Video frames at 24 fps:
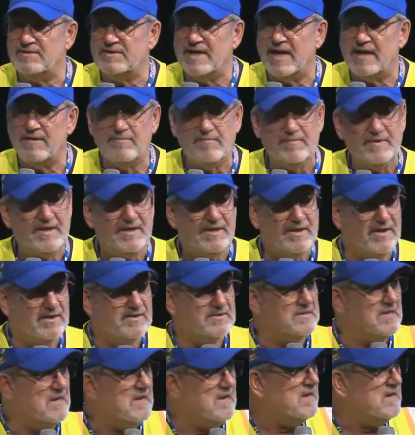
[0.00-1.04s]
yet
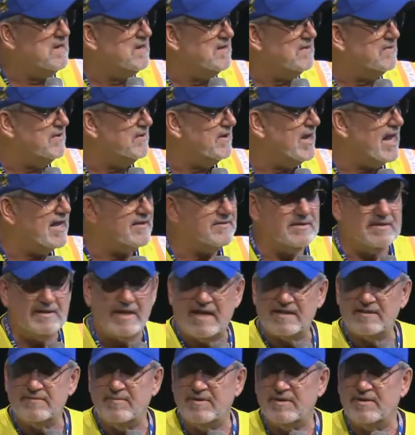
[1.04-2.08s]
because there hasn't
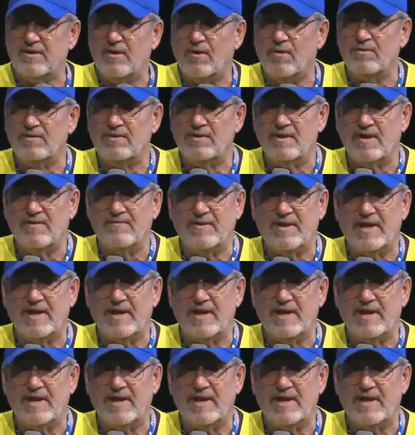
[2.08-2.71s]
been cold enough.